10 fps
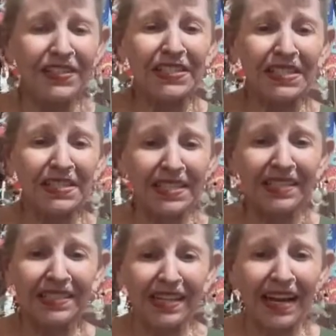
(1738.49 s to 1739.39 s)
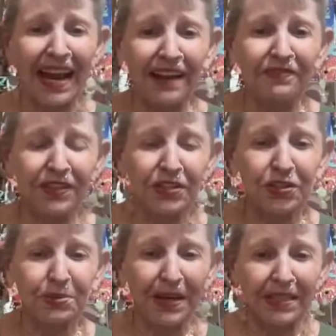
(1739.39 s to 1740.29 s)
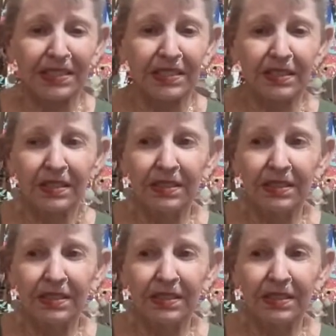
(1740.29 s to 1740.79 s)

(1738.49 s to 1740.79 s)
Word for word: it's a six and a half inch wrist